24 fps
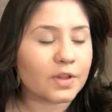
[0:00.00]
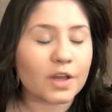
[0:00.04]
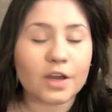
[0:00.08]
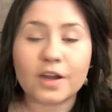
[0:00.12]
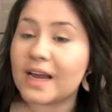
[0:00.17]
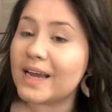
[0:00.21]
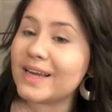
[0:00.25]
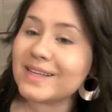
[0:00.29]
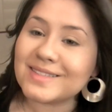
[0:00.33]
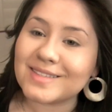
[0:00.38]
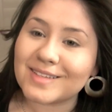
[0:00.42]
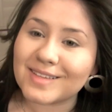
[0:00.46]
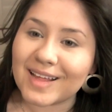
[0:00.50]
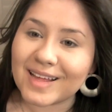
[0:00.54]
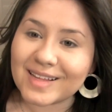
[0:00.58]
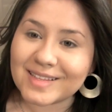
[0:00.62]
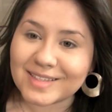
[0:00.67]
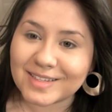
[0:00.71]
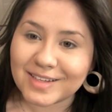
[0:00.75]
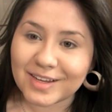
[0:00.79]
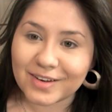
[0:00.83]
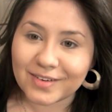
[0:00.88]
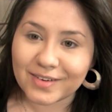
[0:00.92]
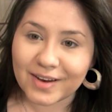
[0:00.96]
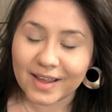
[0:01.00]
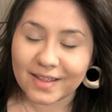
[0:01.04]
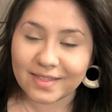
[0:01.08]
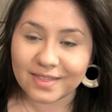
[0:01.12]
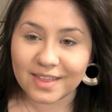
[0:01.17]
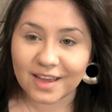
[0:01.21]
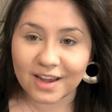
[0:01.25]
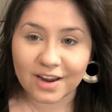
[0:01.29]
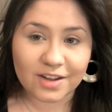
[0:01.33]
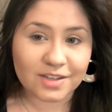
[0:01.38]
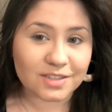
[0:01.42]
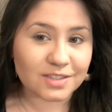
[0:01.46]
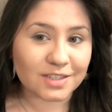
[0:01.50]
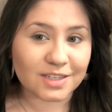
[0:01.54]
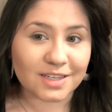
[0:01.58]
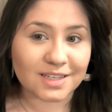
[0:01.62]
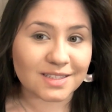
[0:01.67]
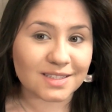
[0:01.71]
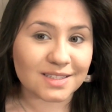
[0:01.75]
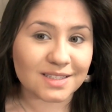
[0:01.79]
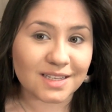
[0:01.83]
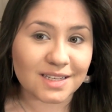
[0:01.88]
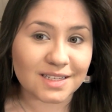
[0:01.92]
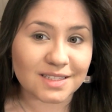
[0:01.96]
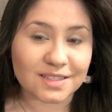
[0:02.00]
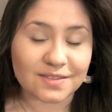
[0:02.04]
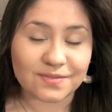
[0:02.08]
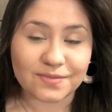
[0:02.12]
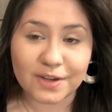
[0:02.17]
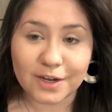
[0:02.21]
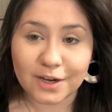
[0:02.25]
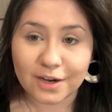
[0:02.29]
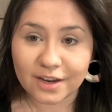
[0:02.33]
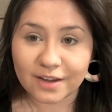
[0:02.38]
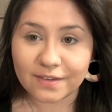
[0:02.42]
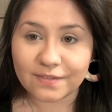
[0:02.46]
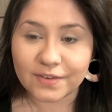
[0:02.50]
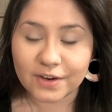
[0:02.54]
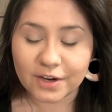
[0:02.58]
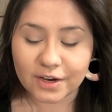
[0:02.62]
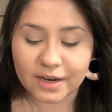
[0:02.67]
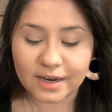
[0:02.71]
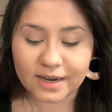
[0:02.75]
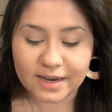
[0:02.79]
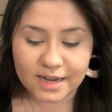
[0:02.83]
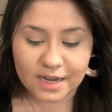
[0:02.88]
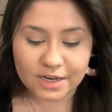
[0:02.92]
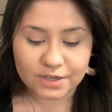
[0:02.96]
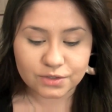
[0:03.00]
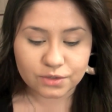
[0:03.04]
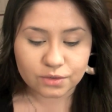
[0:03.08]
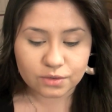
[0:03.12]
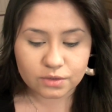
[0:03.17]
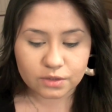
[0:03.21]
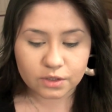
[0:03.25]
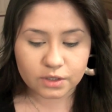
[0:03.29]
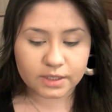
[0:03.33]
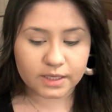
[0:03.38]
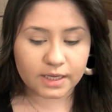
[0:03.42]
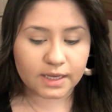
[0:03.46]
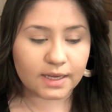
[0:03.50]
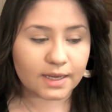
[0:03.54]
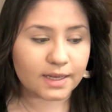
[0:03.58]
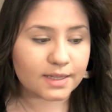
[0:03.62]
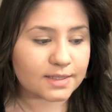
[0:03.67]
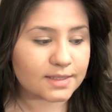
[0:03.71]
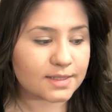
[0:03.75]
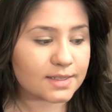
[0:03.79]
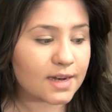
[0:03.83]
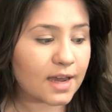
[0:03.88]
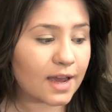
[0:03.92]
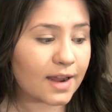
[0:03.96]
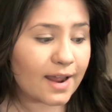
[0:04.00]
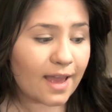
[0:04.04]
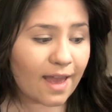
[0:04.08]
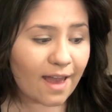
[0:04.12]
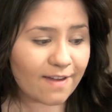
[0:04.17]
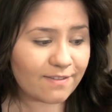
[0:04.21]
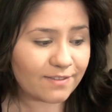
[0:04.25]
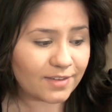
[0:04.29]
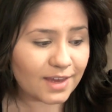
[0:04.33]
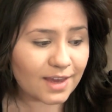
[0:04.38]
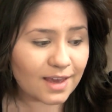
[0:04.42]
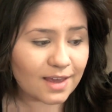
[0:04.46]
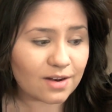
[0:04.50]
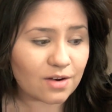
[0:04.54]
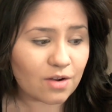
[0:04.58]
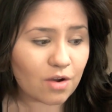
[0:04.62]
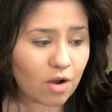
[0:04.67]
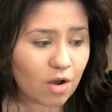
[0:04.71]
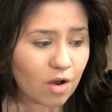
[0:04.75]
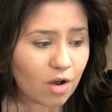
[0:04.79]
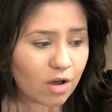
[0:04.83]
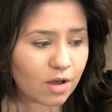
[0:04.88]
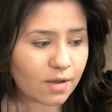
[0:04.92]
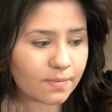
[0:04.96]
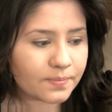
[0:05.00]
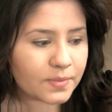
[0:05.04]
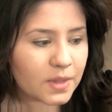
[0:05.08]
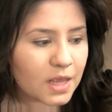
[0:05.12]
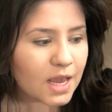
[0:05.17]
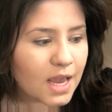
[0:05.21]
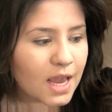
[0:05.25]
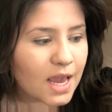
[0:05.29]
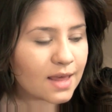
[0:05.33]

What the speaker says: Alright, so that's good right there. As you can see, it's very natural looking. It's not heavy at all.